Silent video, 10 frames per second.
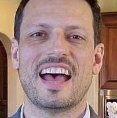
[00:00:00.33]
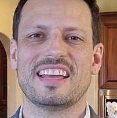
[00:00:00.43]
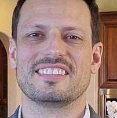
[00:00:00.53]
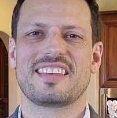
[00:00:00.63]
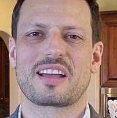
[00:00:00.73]

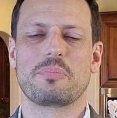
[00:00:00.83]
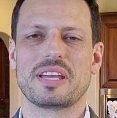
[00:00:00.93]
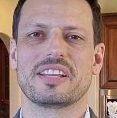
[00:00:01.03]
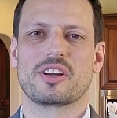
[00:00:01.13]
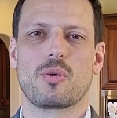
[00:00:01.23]
Hey, it's Zach
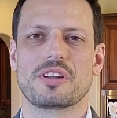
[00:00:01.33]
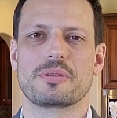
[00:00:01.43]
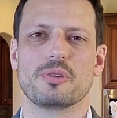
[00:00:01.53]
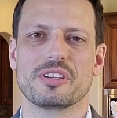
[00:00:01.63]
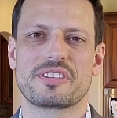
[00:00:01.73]
Bacon at
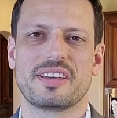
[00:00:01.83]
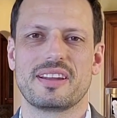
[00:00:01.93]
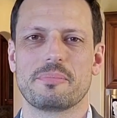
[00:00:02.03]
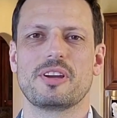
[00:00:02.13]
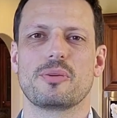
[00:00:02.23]
Quantum Real
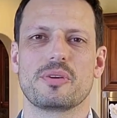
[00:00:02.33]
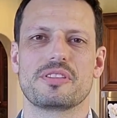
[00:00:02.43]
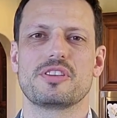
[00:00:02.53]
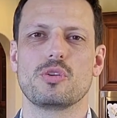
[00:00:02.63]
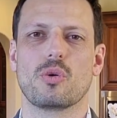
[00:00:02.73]
Estate. I'm here
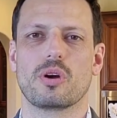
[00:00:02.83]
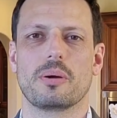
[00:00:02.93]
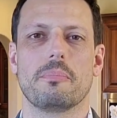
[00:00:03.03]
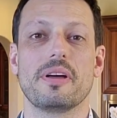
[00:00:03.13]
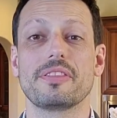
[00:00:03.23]
with
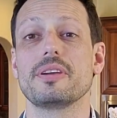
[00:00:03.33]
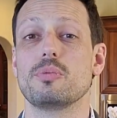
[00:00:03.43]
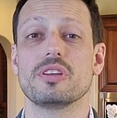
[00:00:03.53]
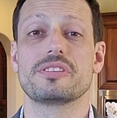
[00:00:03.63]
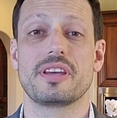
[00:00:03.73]
your monthly
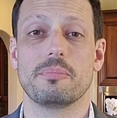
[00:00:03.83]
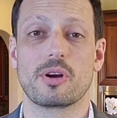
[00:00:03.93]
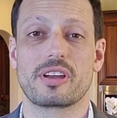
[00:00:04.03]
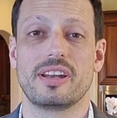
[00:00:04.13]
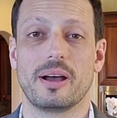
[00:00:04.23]
real estate
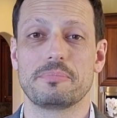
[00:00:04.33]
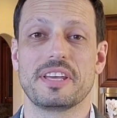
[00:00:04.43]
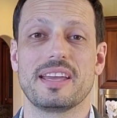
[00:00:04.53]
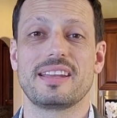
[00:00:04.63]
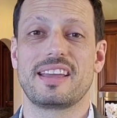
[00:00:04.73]
market
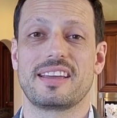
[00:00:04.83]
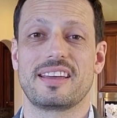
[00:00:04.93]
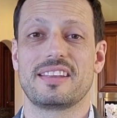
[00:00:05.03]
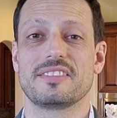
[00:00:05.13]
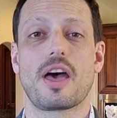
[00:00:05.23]
update.
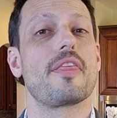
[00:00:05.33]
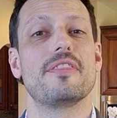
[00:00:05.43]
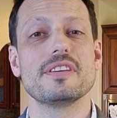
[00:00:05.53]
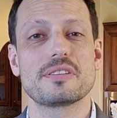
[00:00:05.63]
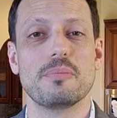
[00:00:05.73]
And
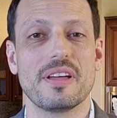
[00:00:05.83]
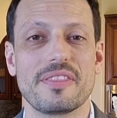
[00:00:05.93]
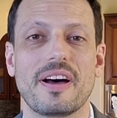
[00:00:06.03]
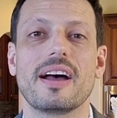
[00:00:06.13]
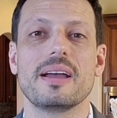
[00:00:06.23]
this
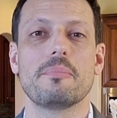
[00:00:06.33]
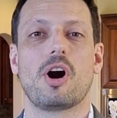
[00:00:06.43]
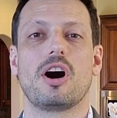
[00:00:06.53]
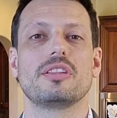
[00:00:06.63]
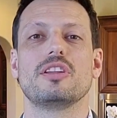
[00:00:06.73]
month I am
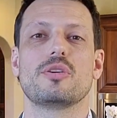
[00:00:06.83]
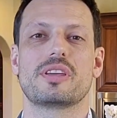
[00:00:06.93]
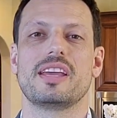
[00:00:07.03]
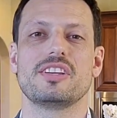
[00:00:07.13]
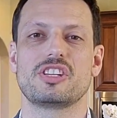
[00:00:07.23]
on
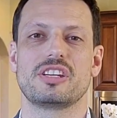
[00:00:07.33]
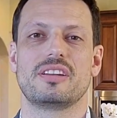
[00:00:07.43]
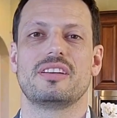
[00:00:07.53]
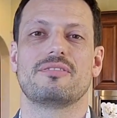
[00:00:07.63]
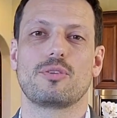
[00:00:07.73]

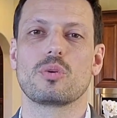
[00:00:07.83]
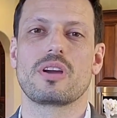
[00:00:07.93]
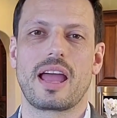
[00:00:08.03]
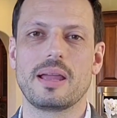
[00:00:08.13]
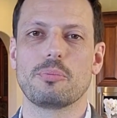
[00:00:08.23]
location
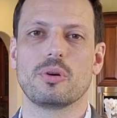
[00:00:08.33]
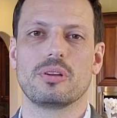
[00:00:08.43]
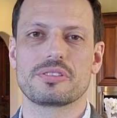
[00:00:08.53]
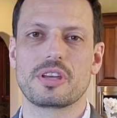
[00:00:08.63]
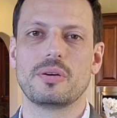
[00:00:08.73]
for
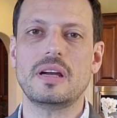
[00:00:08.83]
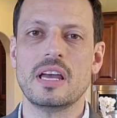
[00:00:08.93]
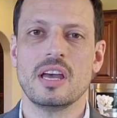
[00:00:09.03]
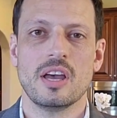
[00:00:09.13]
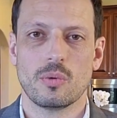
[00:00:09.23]
April. So
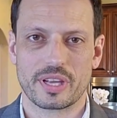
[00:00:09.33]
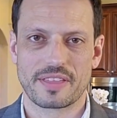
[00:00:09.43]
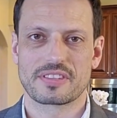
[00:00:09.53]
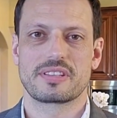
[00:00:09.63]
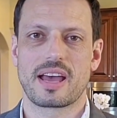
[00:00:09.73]
we
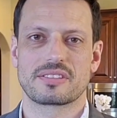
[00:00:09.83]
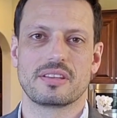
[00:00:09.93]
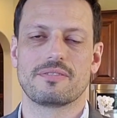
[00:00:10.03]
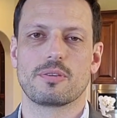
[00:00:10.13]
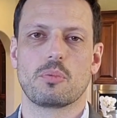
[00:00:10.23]
got the stats
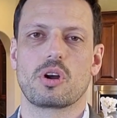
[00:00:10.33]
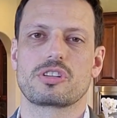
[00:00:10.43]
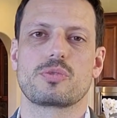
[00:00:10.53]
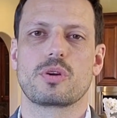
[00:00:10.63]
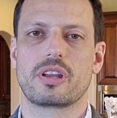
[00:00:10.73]
in for
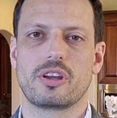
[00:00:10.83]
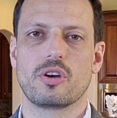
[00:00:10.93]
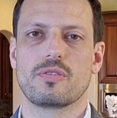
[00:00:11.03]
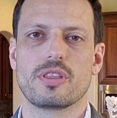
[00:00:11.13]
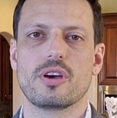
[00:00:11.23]
March. We're going to
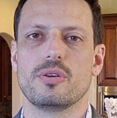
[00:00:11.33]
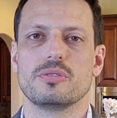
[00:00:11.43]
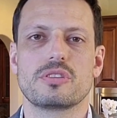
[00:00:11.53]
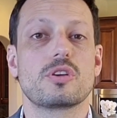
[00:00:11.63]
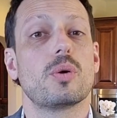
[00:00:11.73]
go over
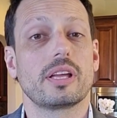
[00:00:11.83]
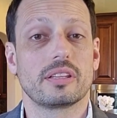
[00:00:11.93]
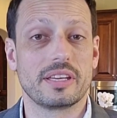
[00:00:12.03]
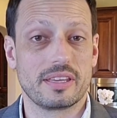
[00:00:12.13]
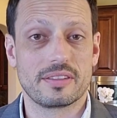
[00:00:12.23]
those
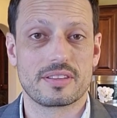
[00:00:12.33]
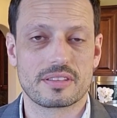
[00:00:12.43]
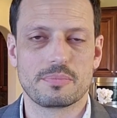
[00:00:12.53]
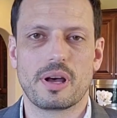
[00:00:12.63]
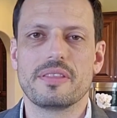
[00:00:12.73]
quickly
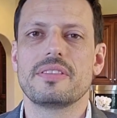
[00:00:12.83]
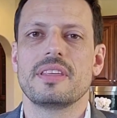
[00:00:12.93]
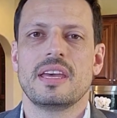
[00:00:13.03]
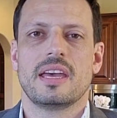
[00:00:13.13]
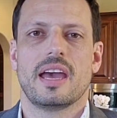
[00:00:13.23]
this month
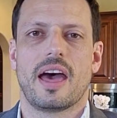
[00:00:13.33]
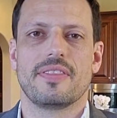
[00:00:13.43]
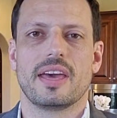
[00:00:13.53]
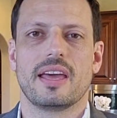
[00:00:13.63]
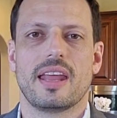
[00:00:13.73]

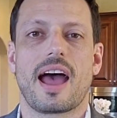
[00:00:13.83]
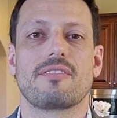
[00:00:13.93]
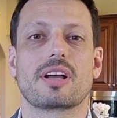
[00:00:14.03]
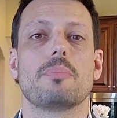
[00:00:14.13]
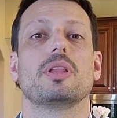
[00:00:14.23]
and then
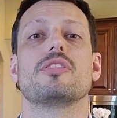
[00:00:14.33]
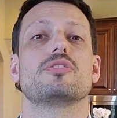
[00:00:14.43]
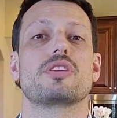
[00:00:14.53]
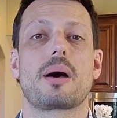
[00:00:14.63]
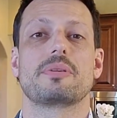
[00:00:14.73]
have a couple
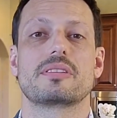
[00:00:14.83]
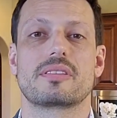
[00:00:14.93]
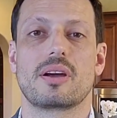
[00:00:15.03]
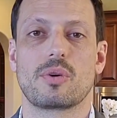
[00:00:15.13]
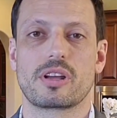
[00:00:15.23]
other
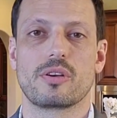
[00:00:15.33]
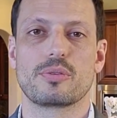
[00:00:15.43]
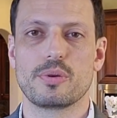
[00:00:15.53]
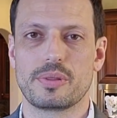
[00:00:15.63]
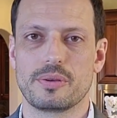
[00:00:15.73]
topics that I want to go
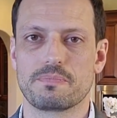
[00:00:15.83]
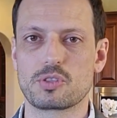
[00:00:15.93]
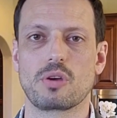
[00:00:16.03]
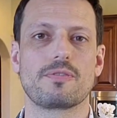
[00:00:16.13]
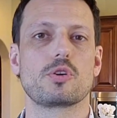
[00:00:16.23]
through with you.
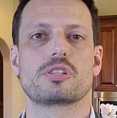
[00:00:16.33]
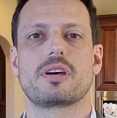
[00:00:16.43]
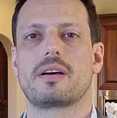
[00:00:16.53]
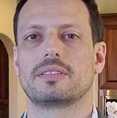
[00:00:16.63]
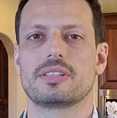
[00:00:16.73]
So first
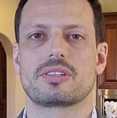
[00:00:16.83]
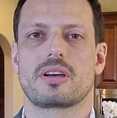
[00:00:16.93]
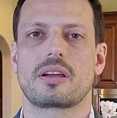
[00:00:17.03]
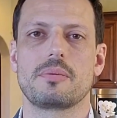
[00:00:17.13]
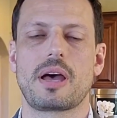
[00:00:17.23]
off, let's
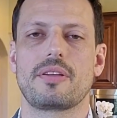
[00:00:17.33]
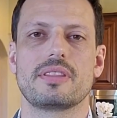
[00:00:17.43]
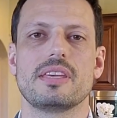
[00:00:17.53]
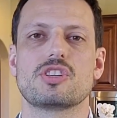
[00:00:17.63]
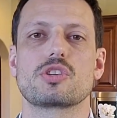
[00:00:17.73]
talk
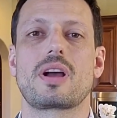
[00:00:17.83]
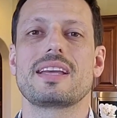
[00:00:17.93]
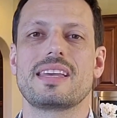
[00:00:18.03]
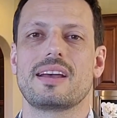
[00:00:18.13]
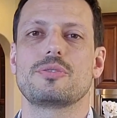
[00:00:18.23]
about the
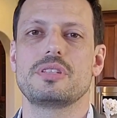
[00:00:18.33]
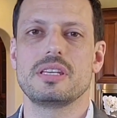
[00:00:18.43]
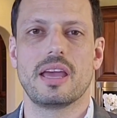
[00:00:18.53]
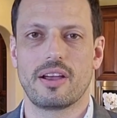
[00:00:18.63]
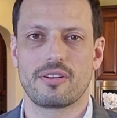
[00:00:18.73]

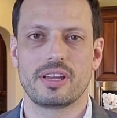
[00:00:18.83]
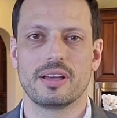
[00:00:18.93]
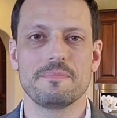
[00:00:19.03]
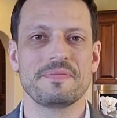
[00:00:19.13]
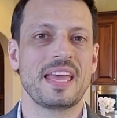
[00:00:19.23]
Tri-County
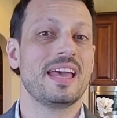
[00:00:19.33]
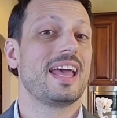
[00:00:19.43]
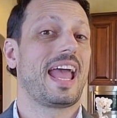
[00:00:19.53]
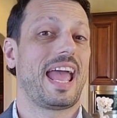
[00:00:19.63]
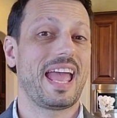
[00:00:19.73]
area
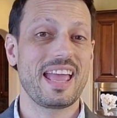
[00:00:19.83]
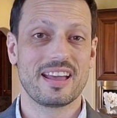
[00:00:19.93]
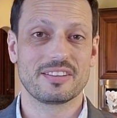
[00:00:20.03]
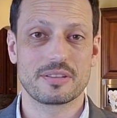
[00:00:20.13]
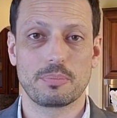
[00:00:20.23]

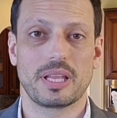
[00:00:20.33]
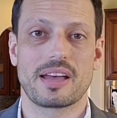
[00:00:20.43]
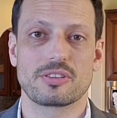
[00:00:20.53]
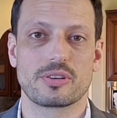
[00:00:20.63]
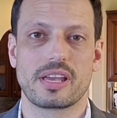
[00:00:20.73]
and
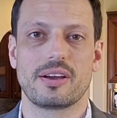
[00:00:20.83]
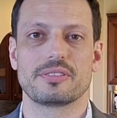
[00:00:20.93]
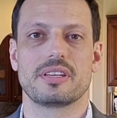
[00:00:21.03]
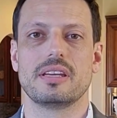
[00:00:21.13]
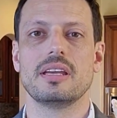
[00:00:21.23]
Placer
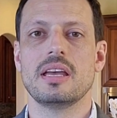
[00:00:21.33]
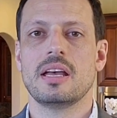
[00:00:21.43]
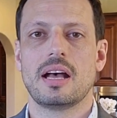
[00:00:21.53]
County.